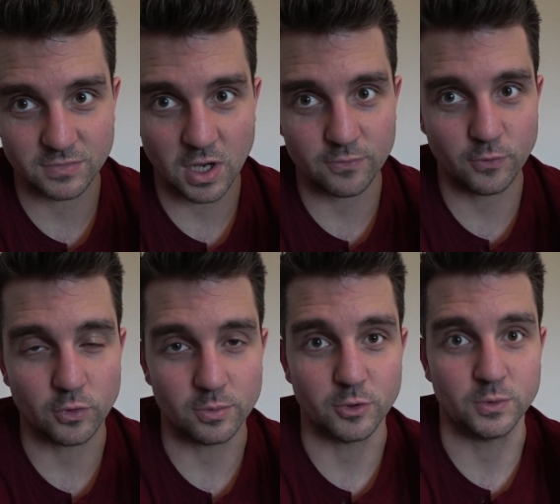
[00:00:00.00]

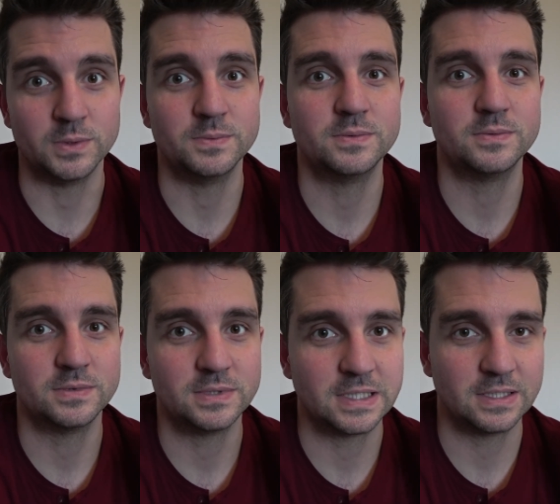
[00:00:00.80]
affordable
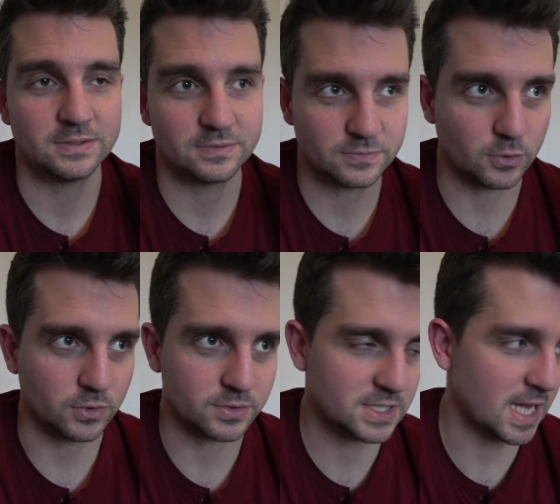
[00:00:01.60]

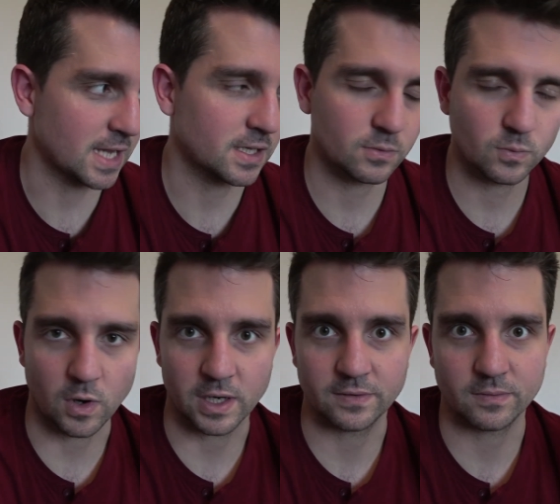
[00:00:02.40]
for tech
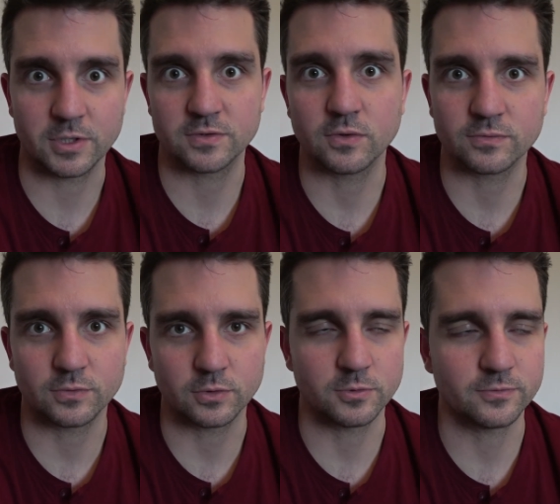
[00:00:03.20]
wise. I mean, it's not
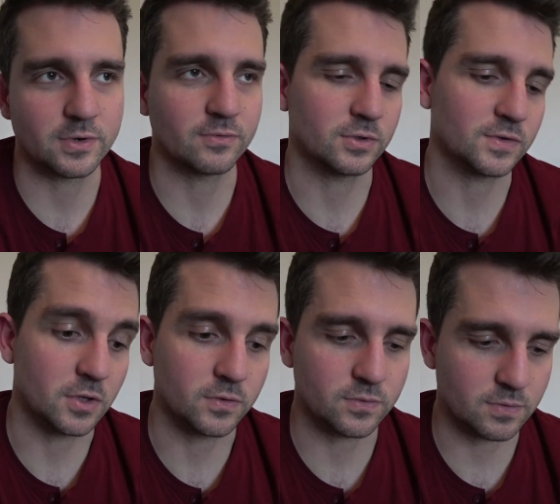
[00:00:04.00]
affordable for everyone because I
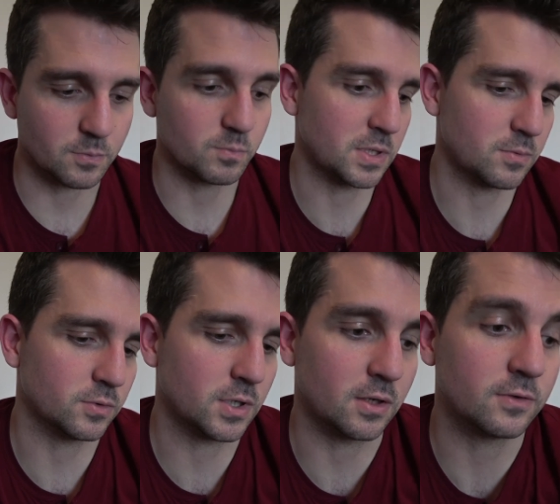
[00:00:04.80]
know some people
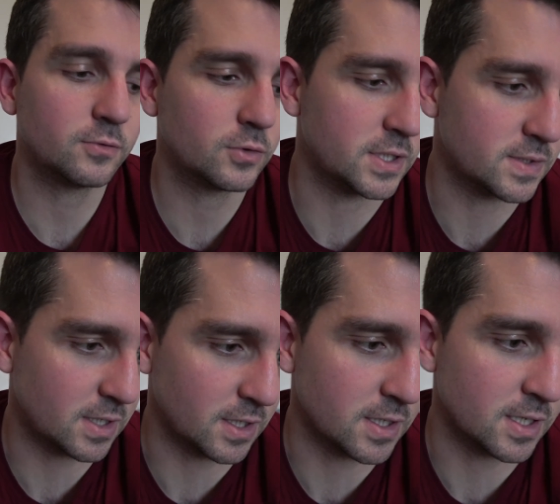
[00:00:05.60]
can't afford these
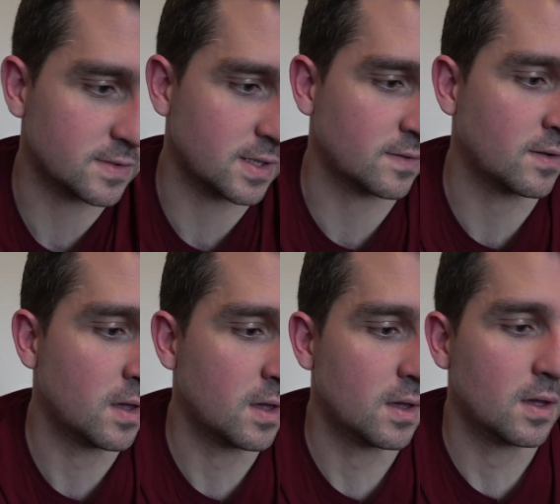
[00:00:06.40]
kind of nice things,
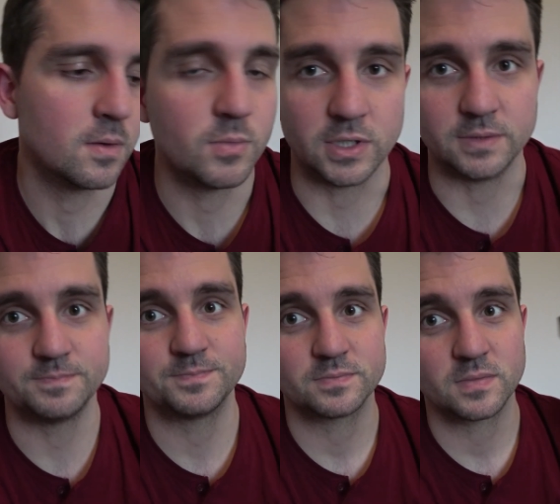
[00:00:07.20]
but
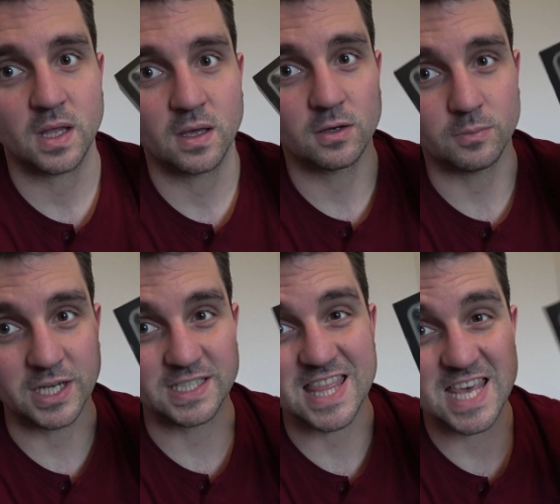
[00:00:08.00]

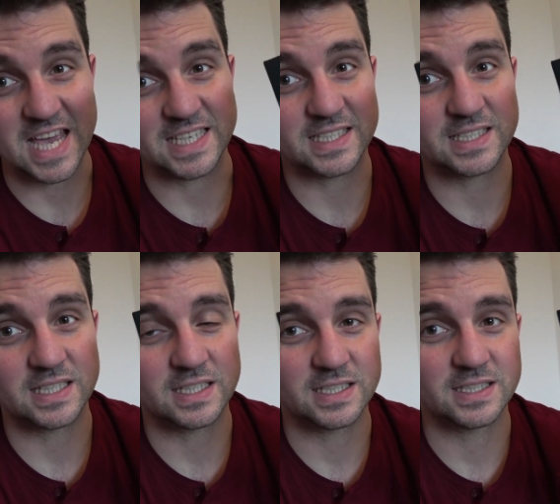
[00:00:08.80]
compared to
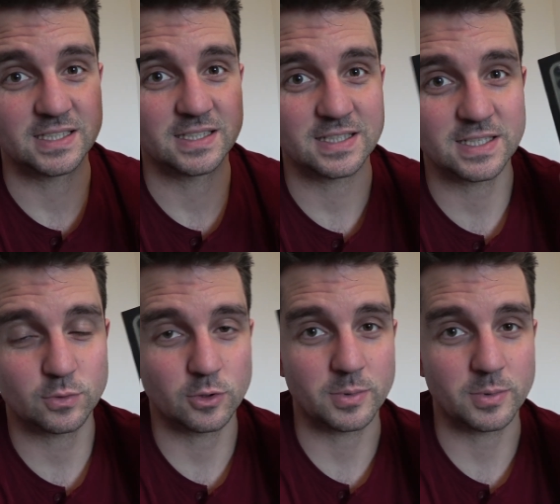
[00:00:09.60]
this would